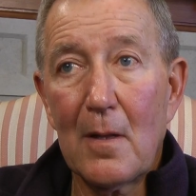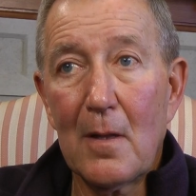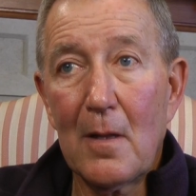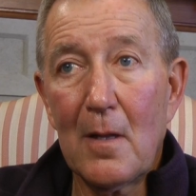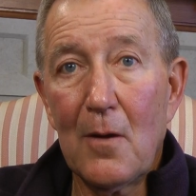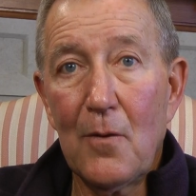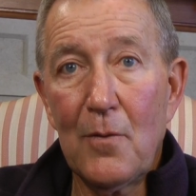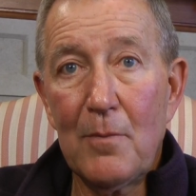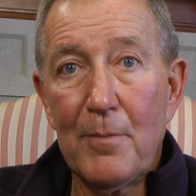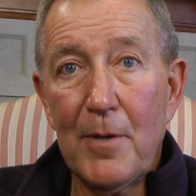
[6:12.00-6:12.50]

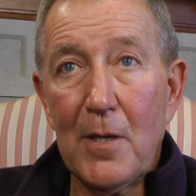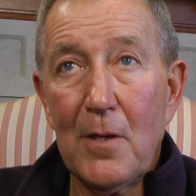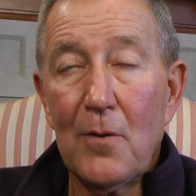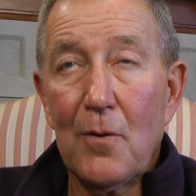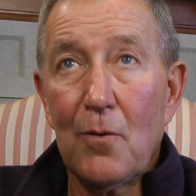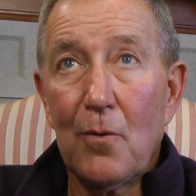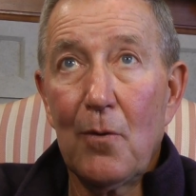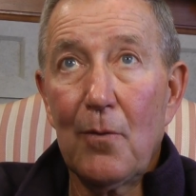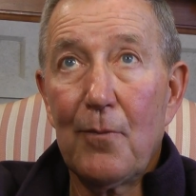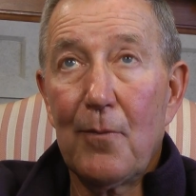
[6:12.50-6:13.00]
Lo and
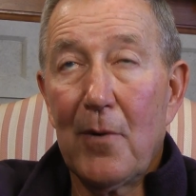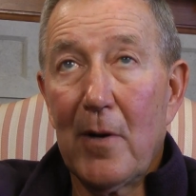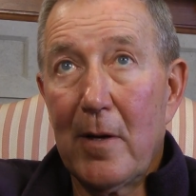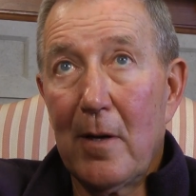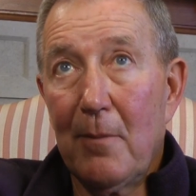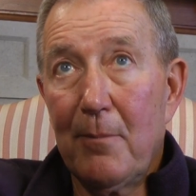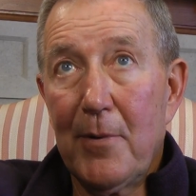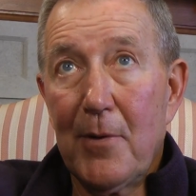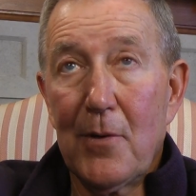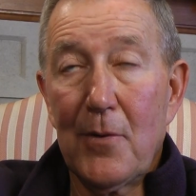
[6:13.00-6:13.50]
behold, right
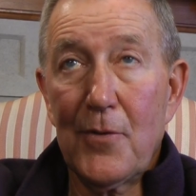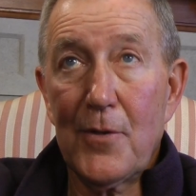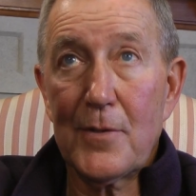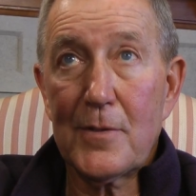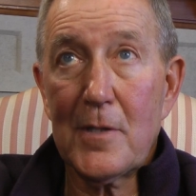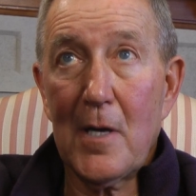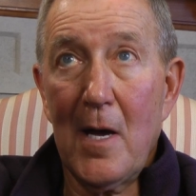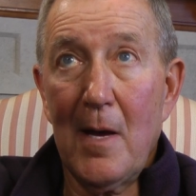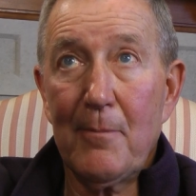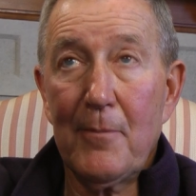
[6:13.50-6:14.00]
up here at the
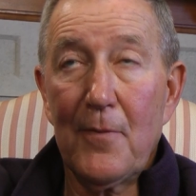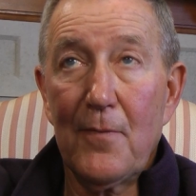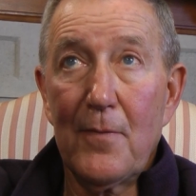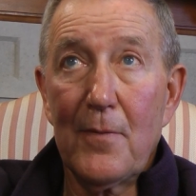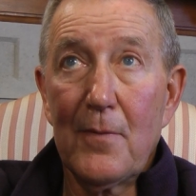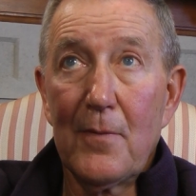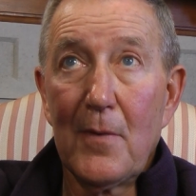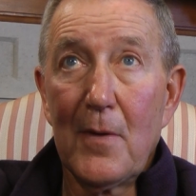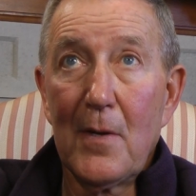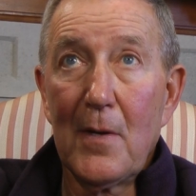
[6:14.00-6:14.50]
top of
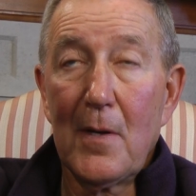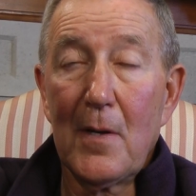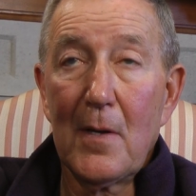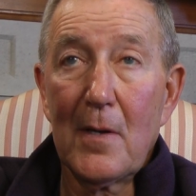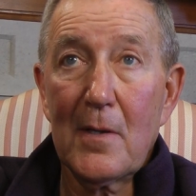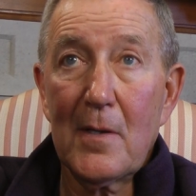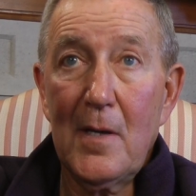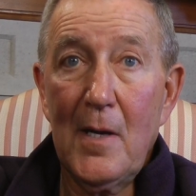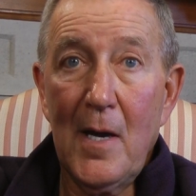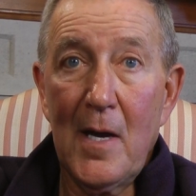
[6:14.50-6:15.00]
the
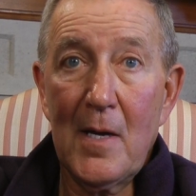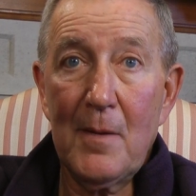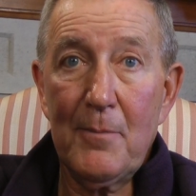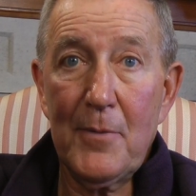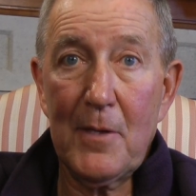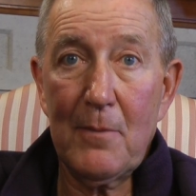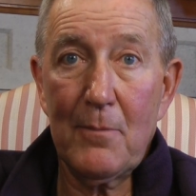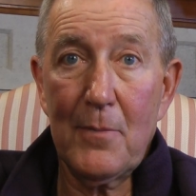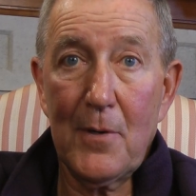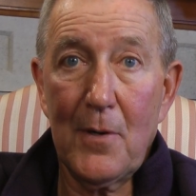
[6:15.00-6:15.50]

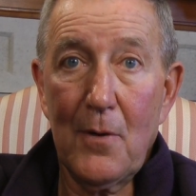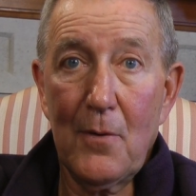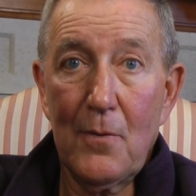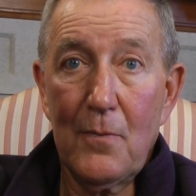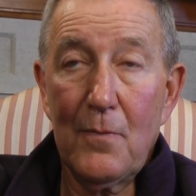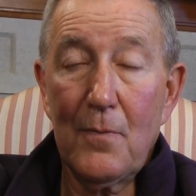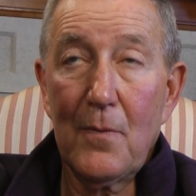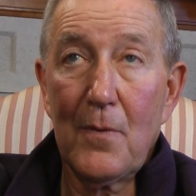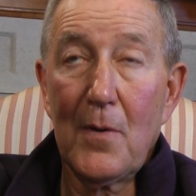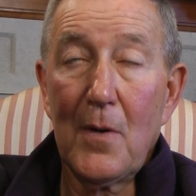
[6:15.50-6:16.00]
canopy bow,
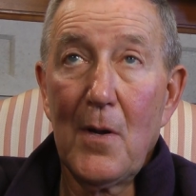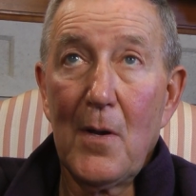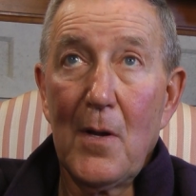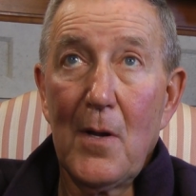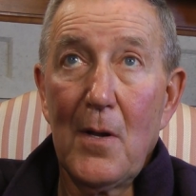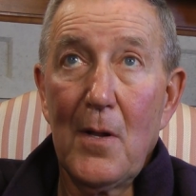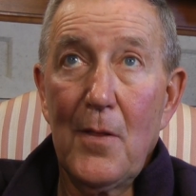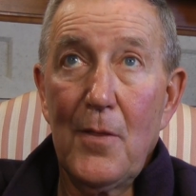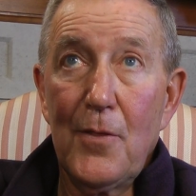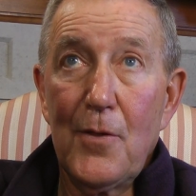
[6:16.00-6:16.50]

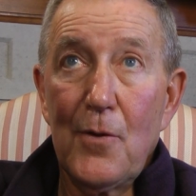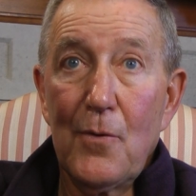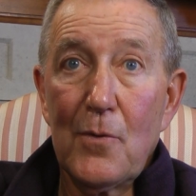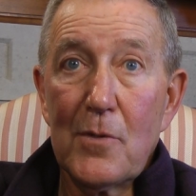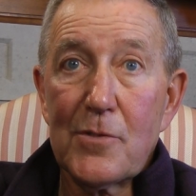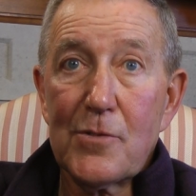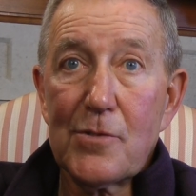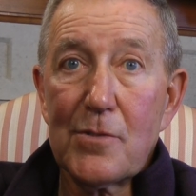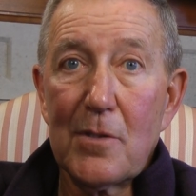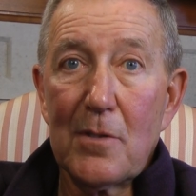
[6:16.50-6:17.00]
there
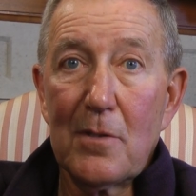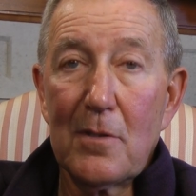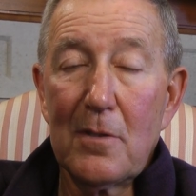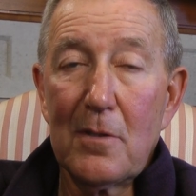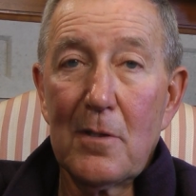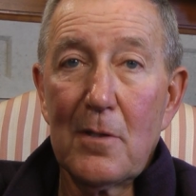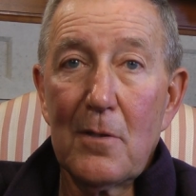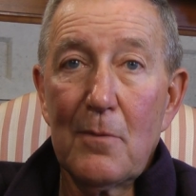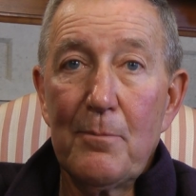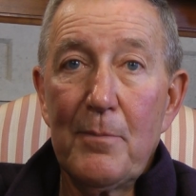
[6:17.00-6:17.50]
was
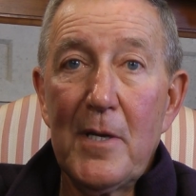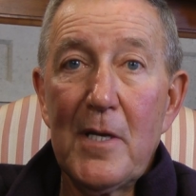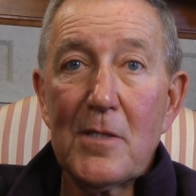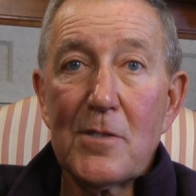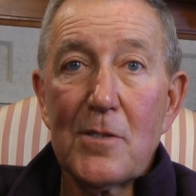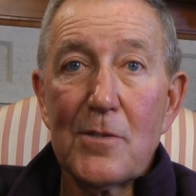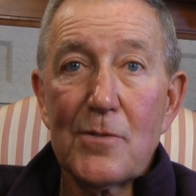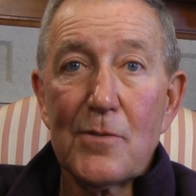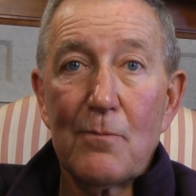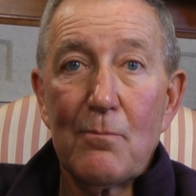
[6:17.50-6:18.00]
little
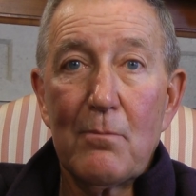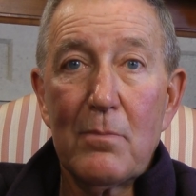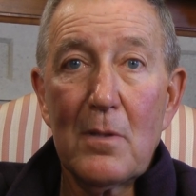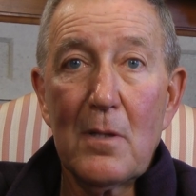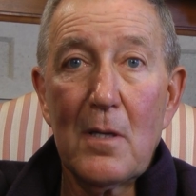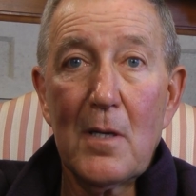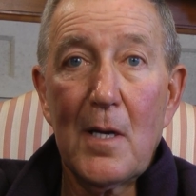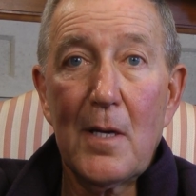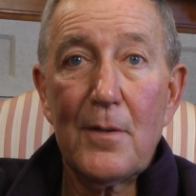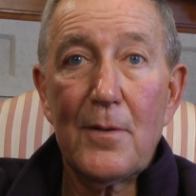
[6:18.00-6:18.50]
pieces of
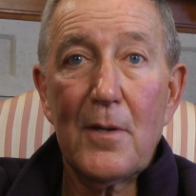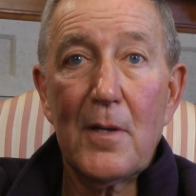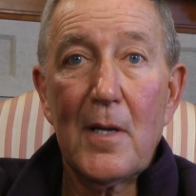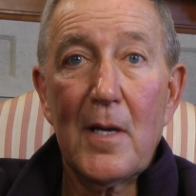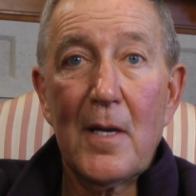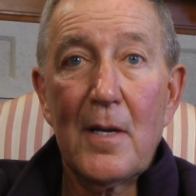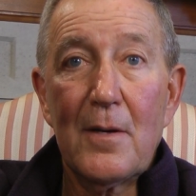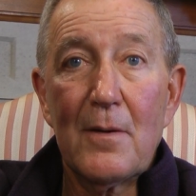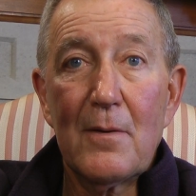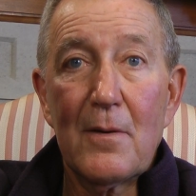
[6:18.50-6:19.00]
blood
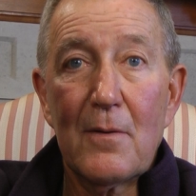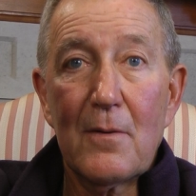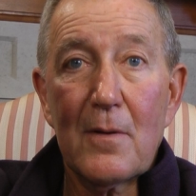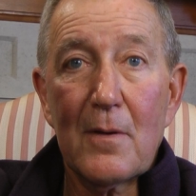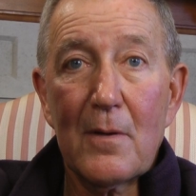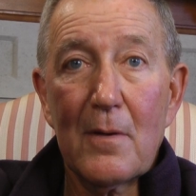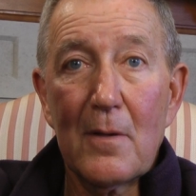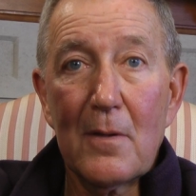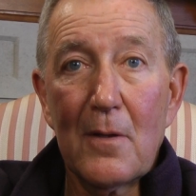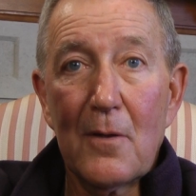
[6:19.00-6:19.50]
and
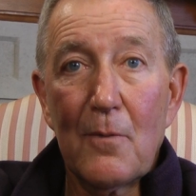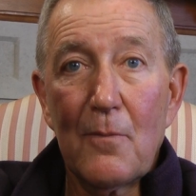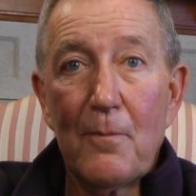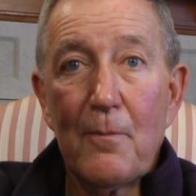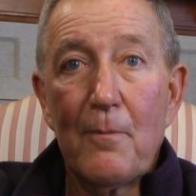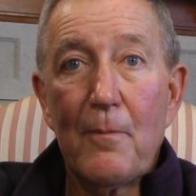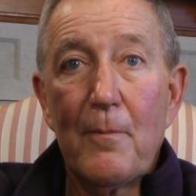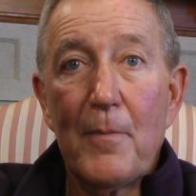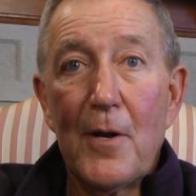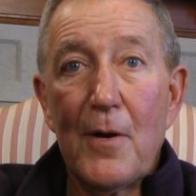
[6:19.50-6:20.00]
a little
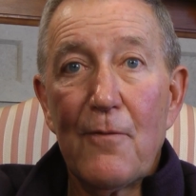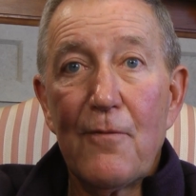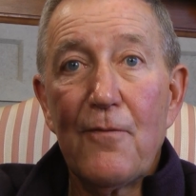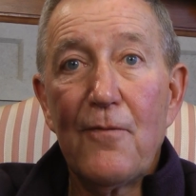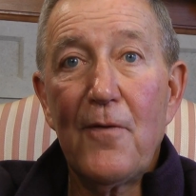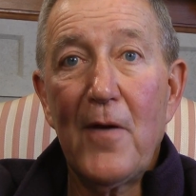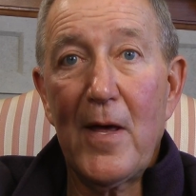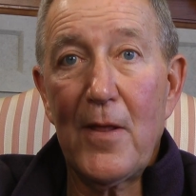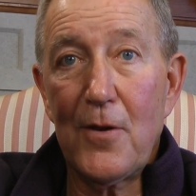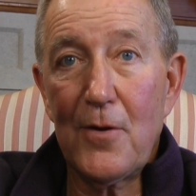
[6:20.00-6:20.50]
bit of
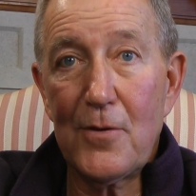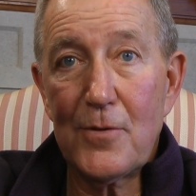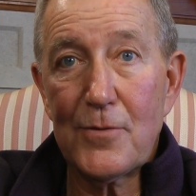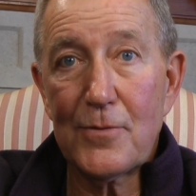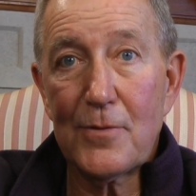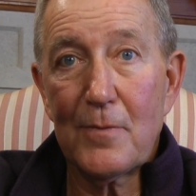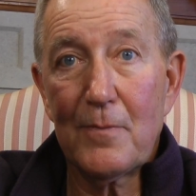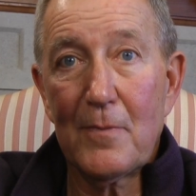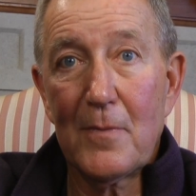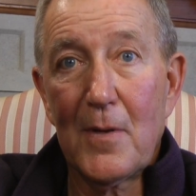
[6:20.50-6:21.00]

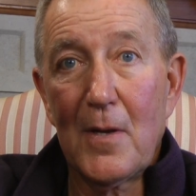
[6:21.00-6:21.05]
feathers.